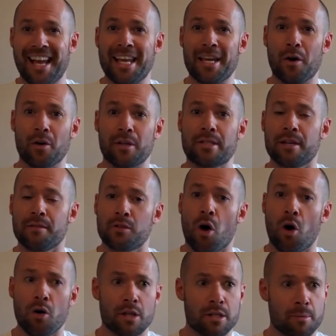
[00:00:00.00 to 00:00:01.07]
instead of
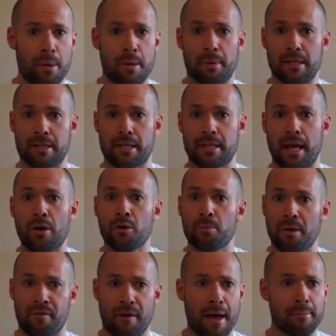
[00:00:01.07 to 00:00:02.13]
talking to people and sitting down with
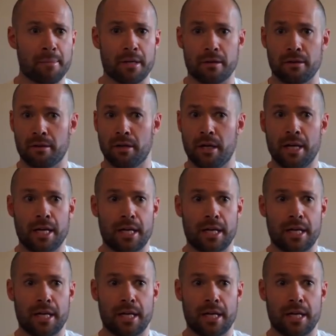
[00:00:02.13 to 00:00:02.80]
my family, or